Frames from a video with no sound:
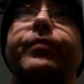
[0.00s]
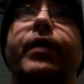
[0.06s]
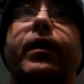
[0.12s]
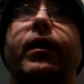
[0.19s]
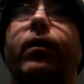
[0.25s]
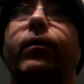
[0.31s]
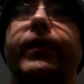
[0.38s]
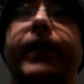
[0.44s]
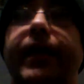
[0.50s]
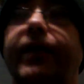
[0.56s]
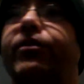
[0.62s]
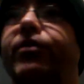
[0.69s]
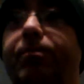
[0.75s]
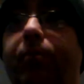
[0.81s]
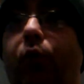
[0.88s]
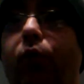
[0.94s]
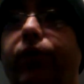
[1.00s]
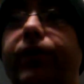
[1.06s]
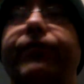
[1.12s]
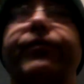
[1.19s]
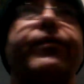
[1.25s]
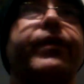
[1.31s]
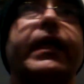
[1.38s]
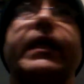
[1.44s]
He's
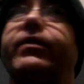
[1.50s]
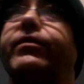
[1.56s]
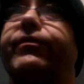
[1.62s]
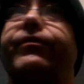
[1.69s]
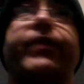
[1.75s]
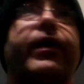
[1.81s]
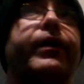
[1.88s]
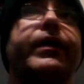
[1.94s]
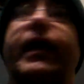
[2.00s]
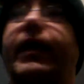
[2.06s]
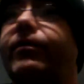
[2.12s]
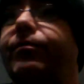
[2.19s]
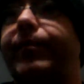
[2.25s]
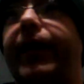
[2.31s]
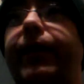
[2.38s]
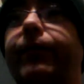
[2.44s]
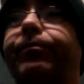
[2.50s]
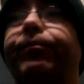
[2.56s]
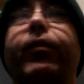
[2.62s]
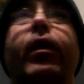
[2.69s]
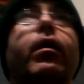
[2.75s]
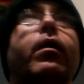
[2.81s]
supportive. He's a very nice man,